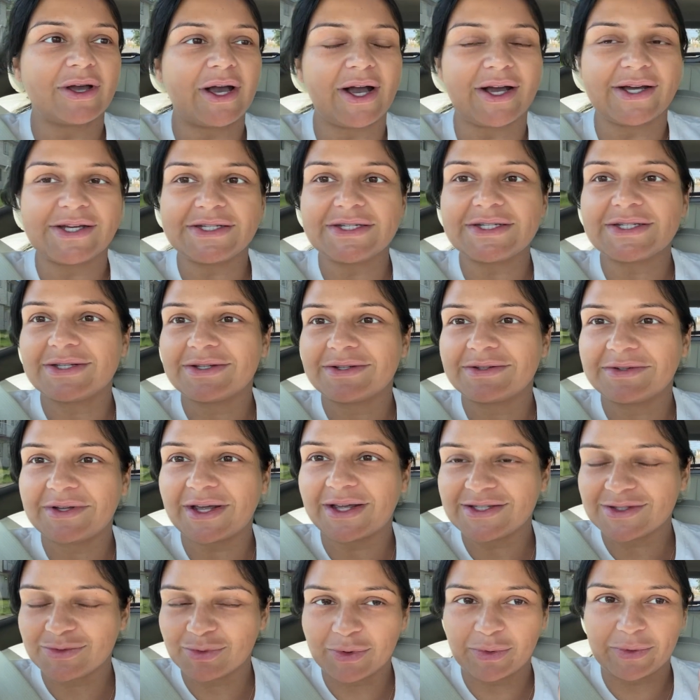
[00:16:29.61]
guys,
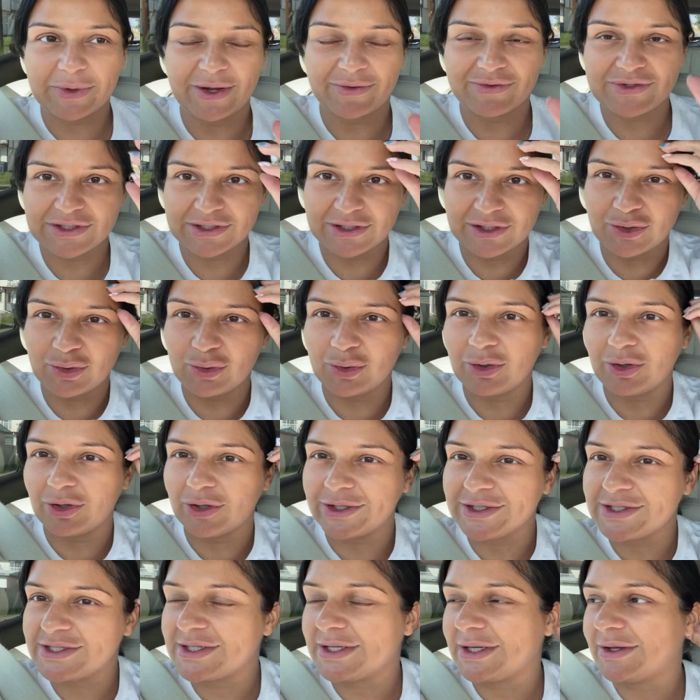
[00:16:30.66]
that's what we have to Google
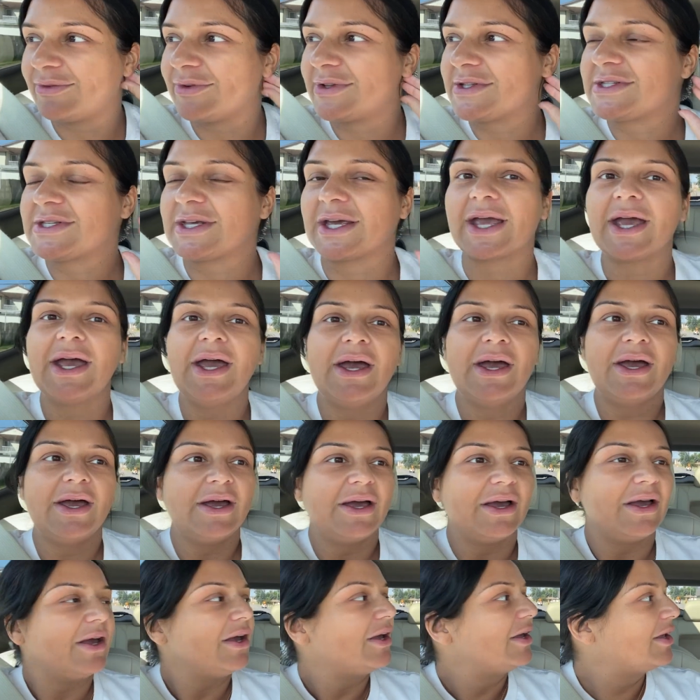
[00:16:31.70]
and see if it's like
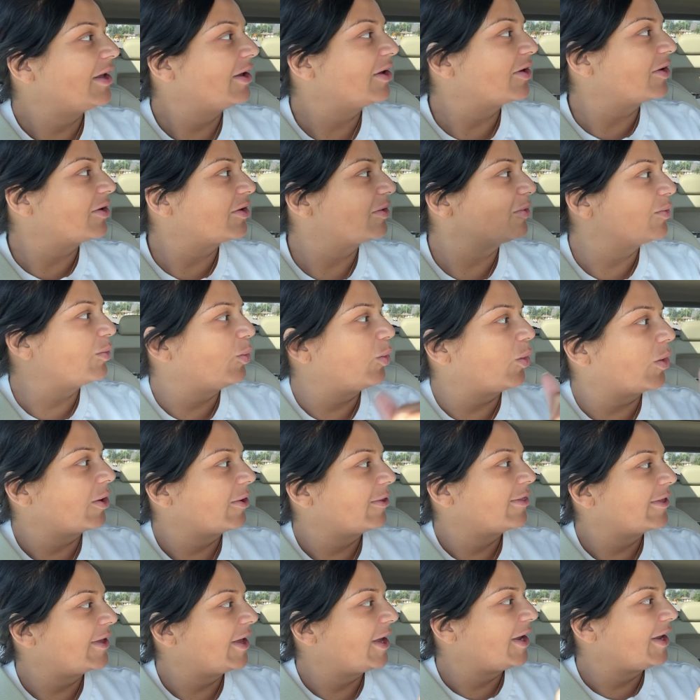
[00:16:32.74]

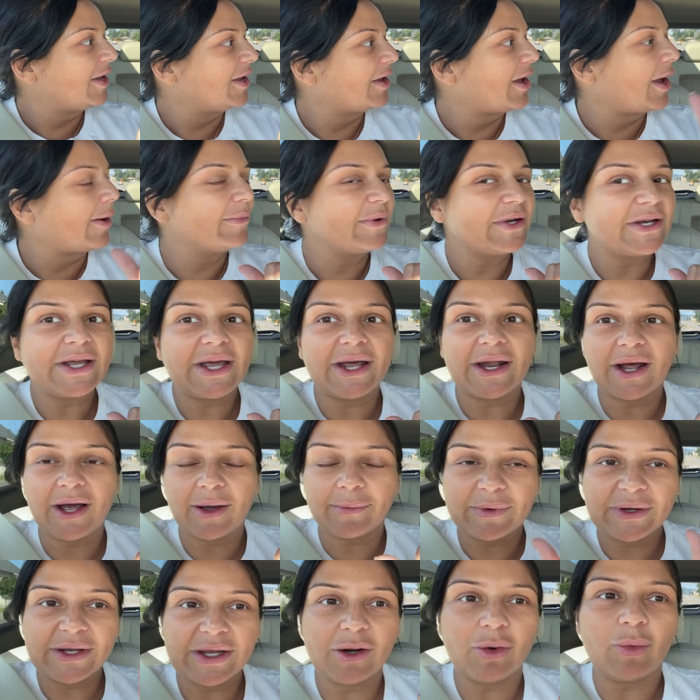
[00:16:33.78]
worth getting. I'm gonna
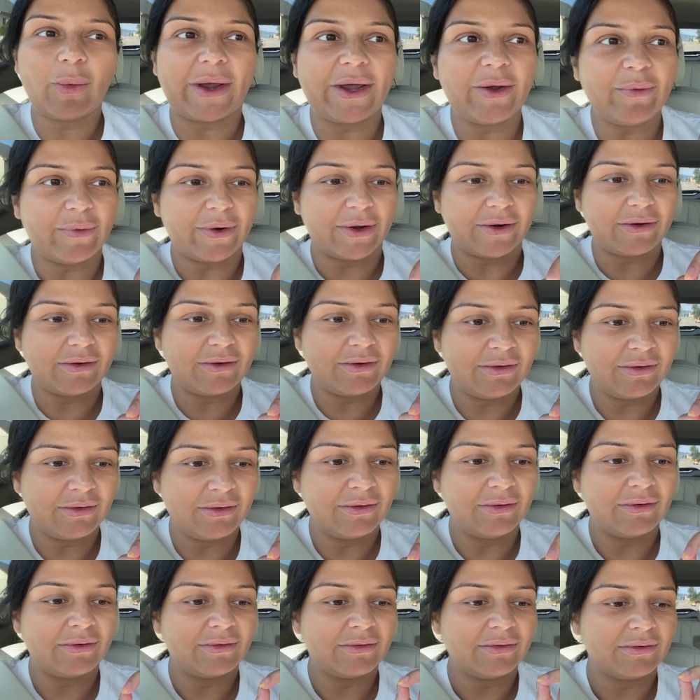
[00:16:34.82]
get a white one.
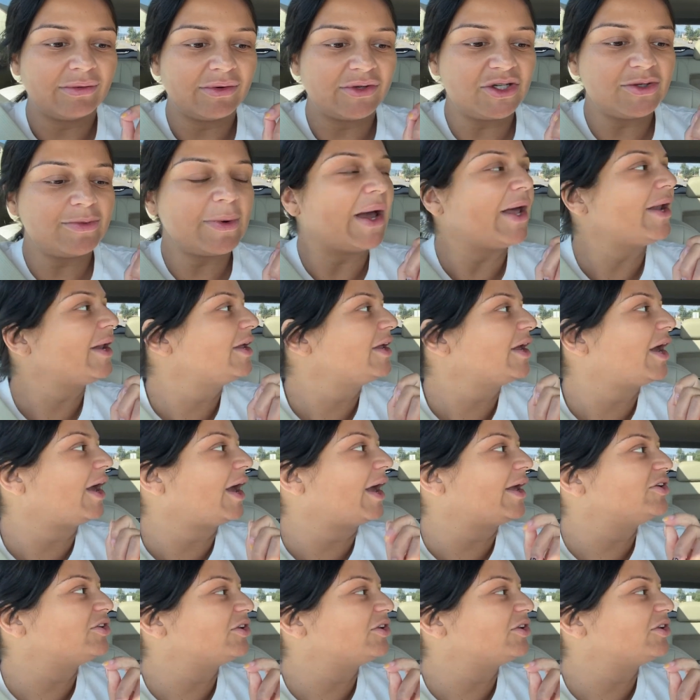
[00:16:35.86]
Too bad I